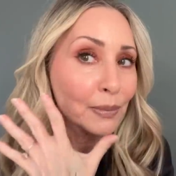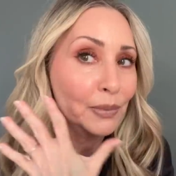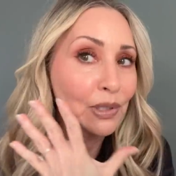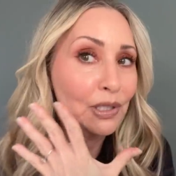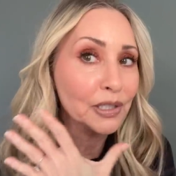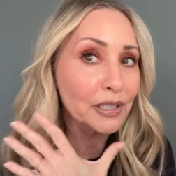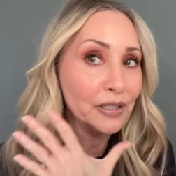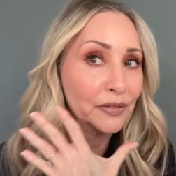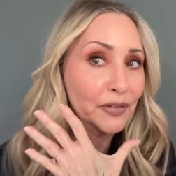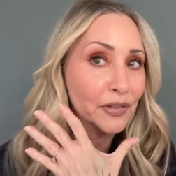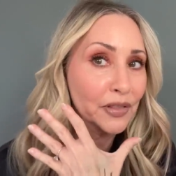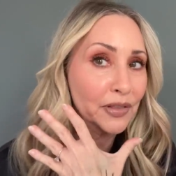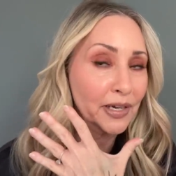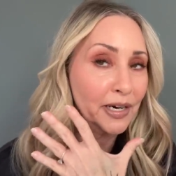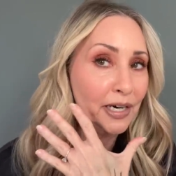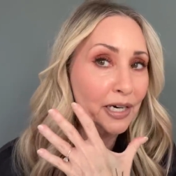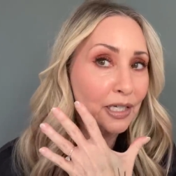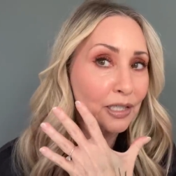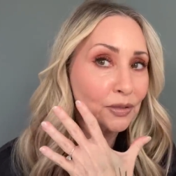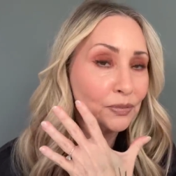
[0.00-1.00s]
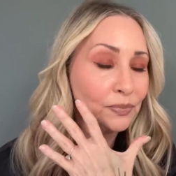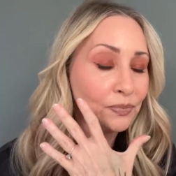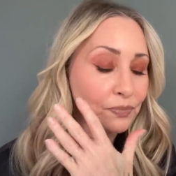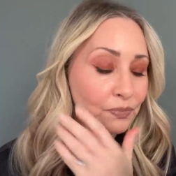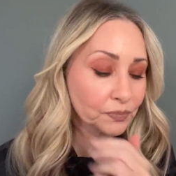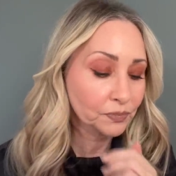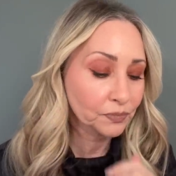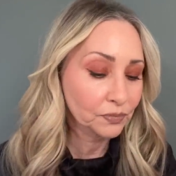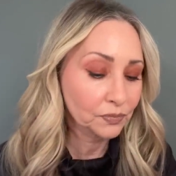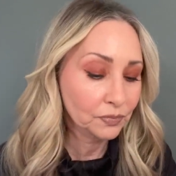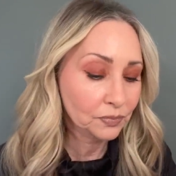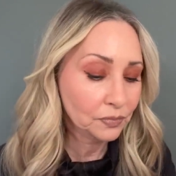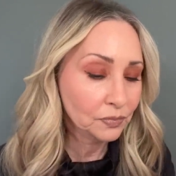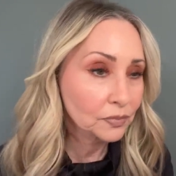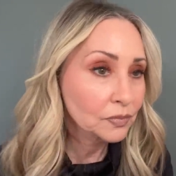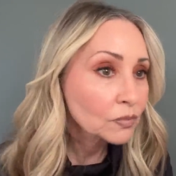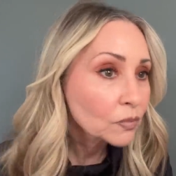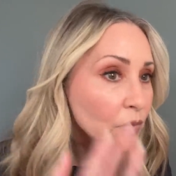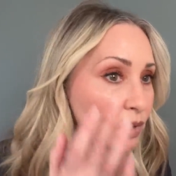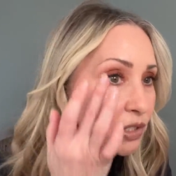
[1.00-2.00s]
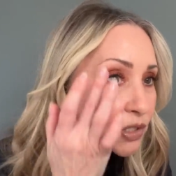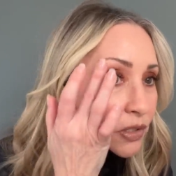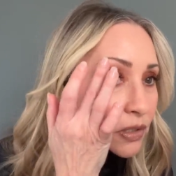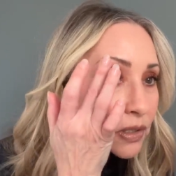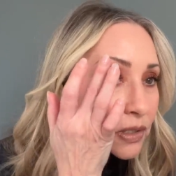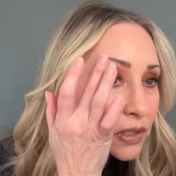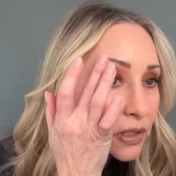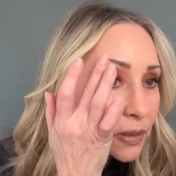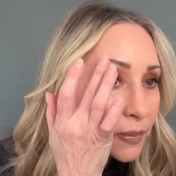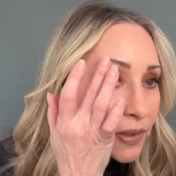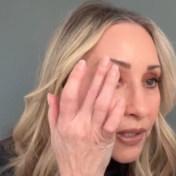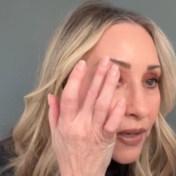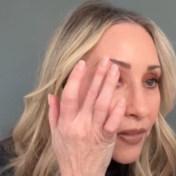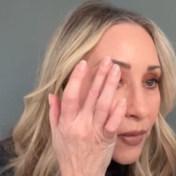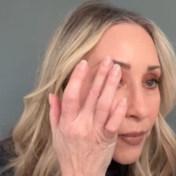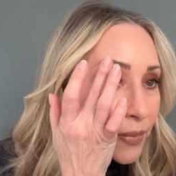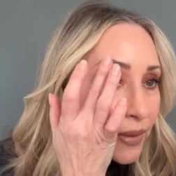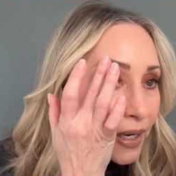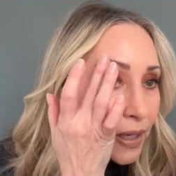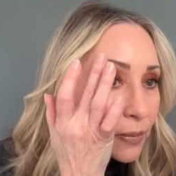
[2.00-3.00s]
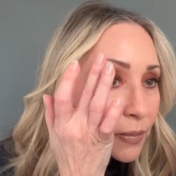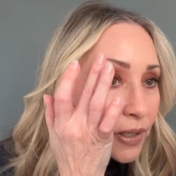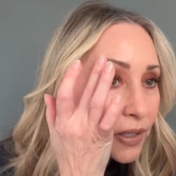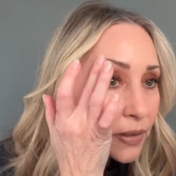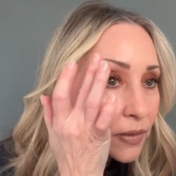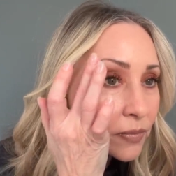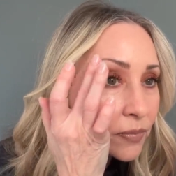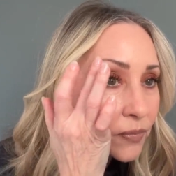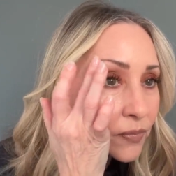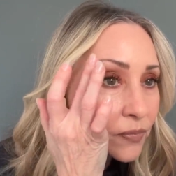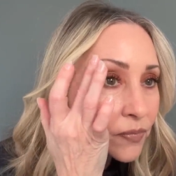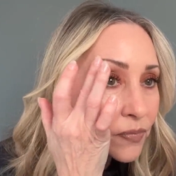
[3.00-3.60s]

gonna leave it there. I'm gonna do a little bit on the brow bone.